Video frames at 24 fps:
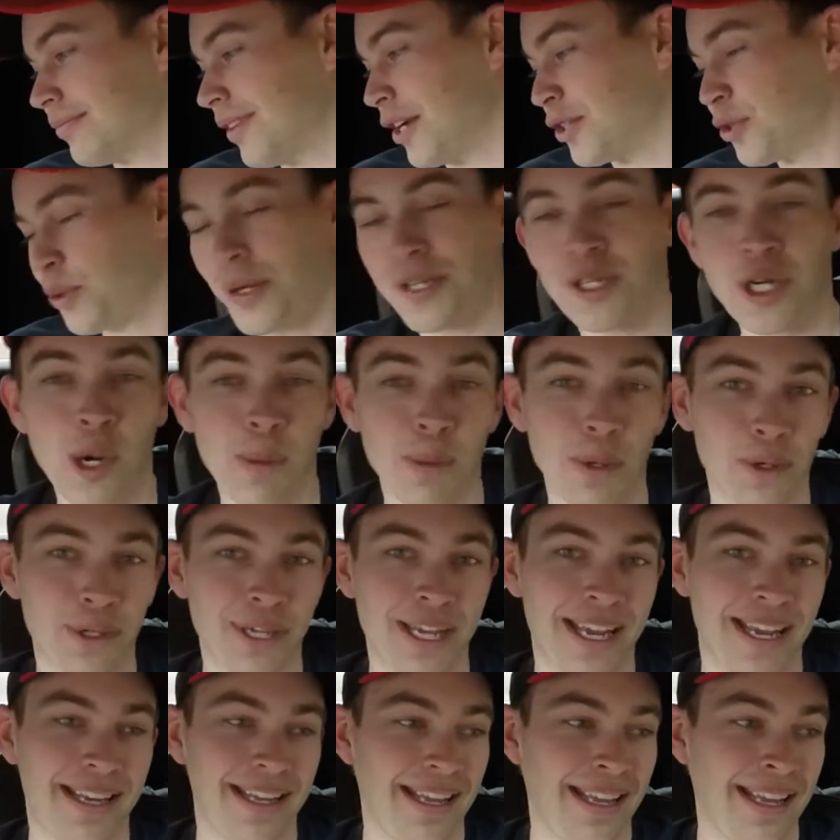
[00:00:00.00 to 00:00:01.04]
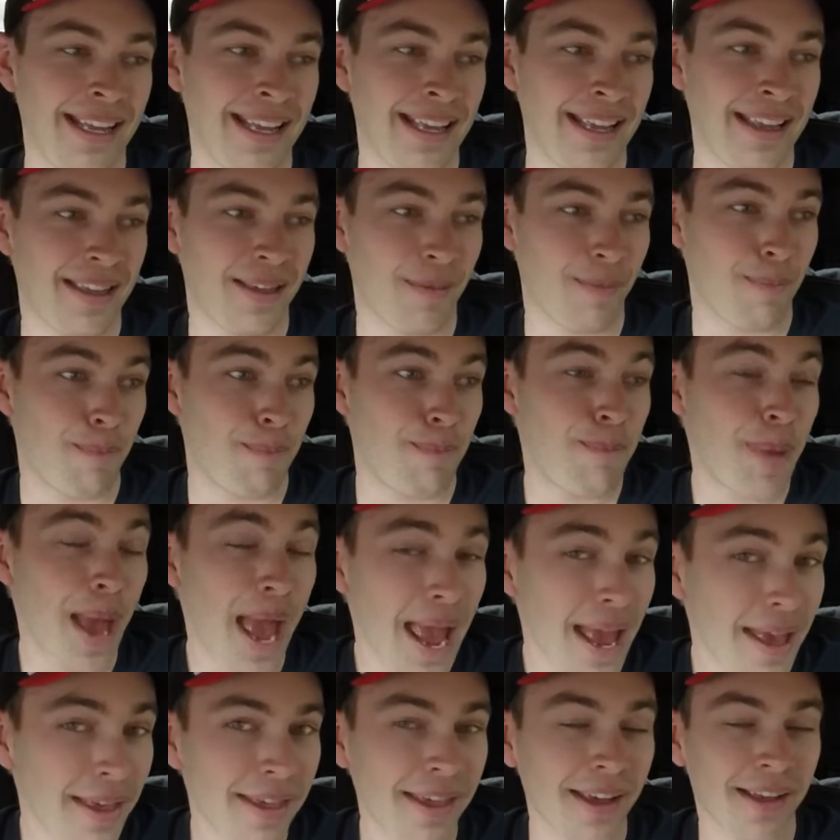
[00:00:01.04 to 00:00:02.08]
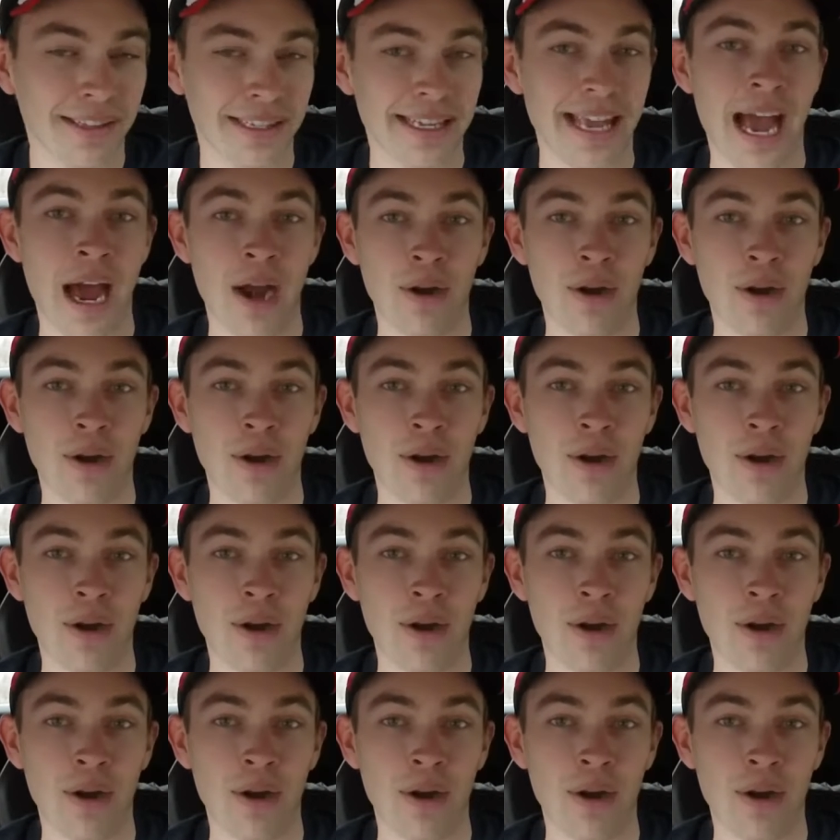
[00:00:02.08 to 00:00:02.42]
a twin turbo kit is basically